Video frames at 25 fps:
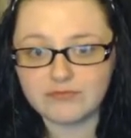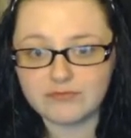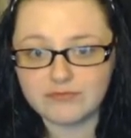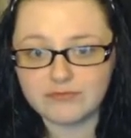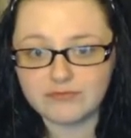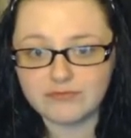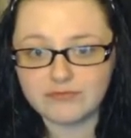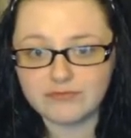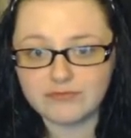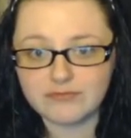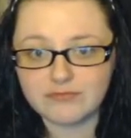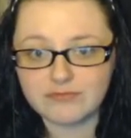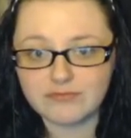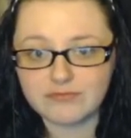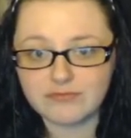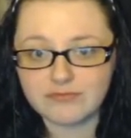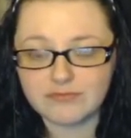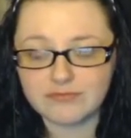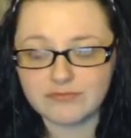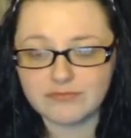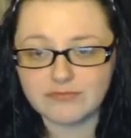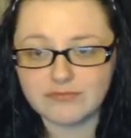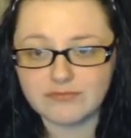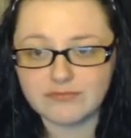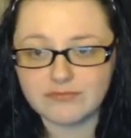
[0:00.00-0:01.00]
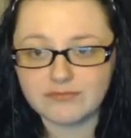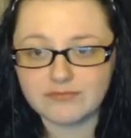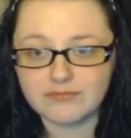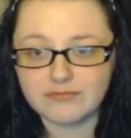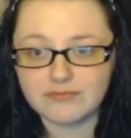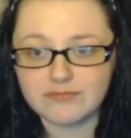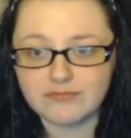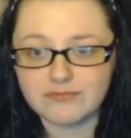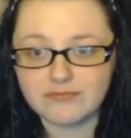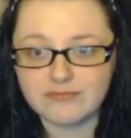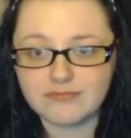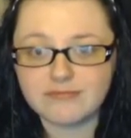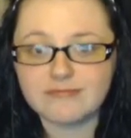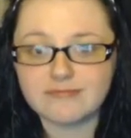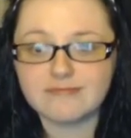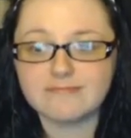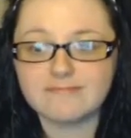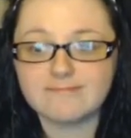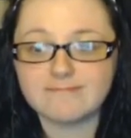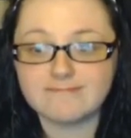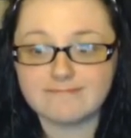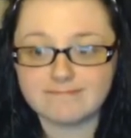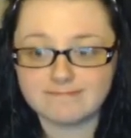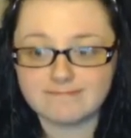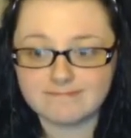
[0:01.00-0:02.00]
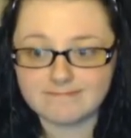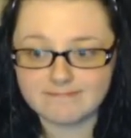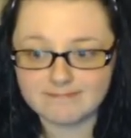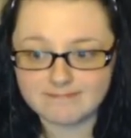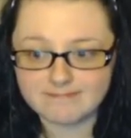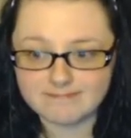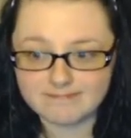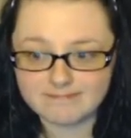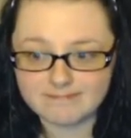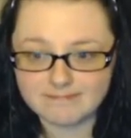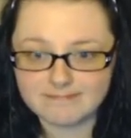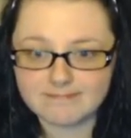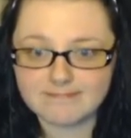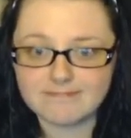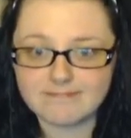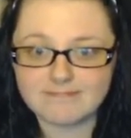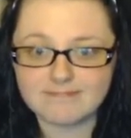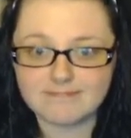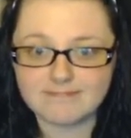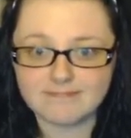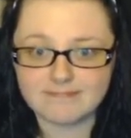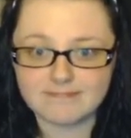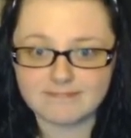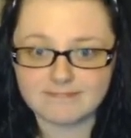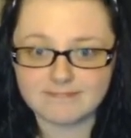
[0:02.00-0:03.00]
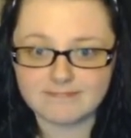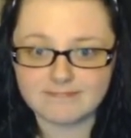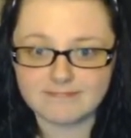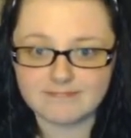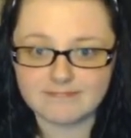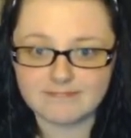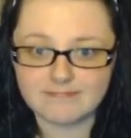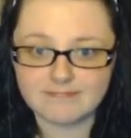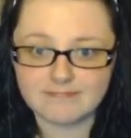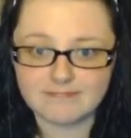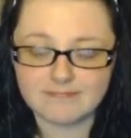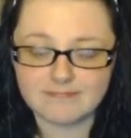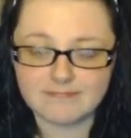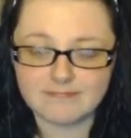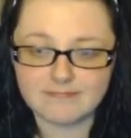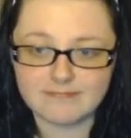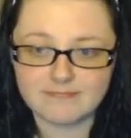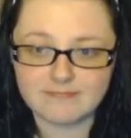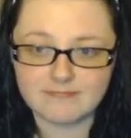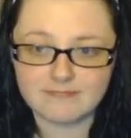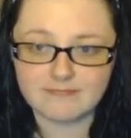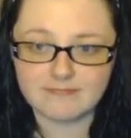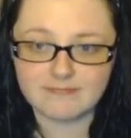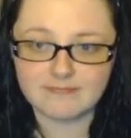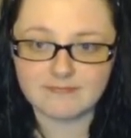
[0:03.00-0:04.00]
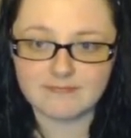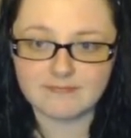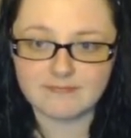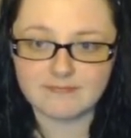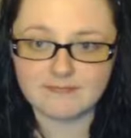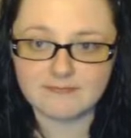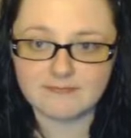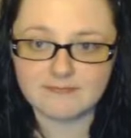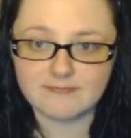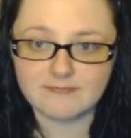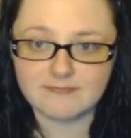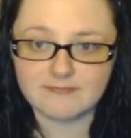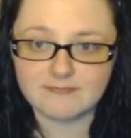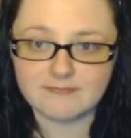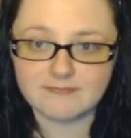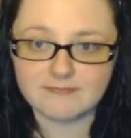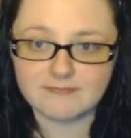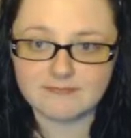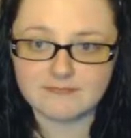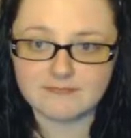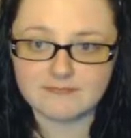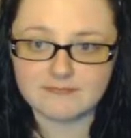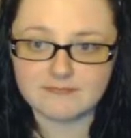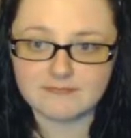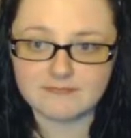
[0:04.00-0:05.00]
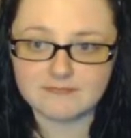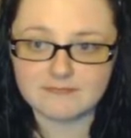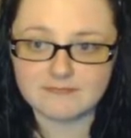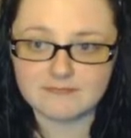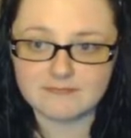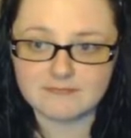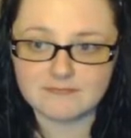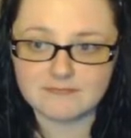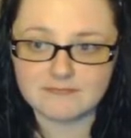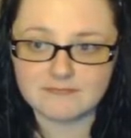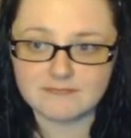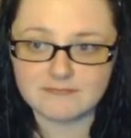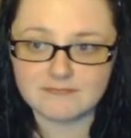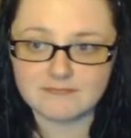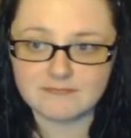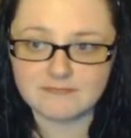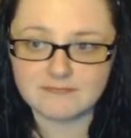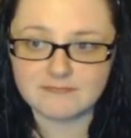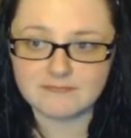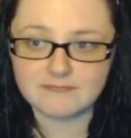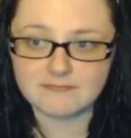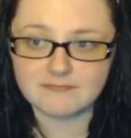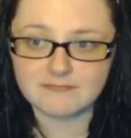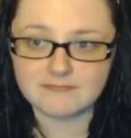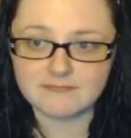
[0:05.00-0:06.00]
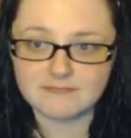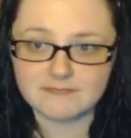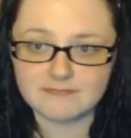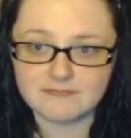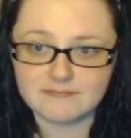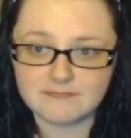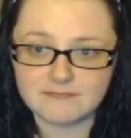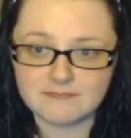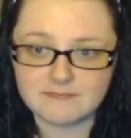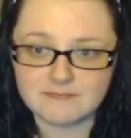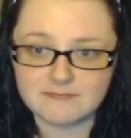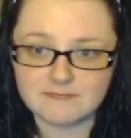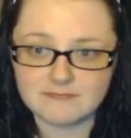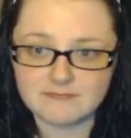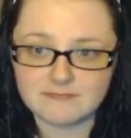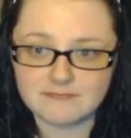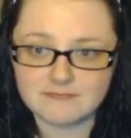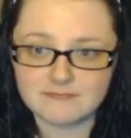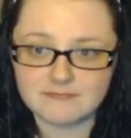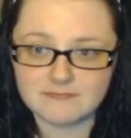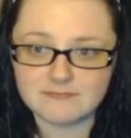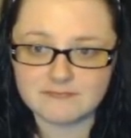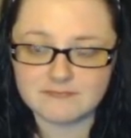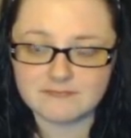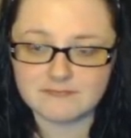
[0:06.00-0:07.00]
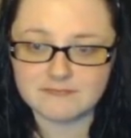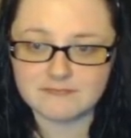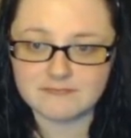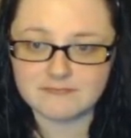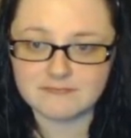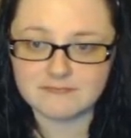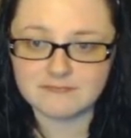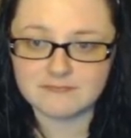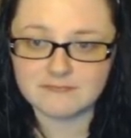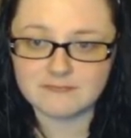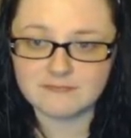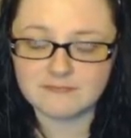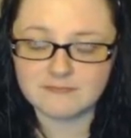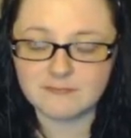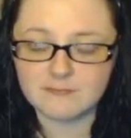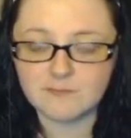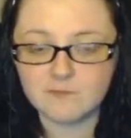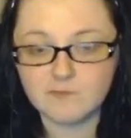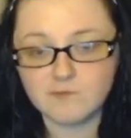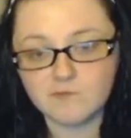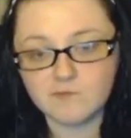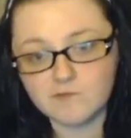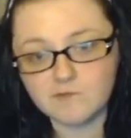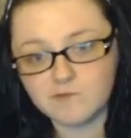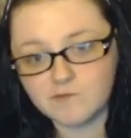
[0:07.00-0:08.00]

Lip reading: This person isn't speaking.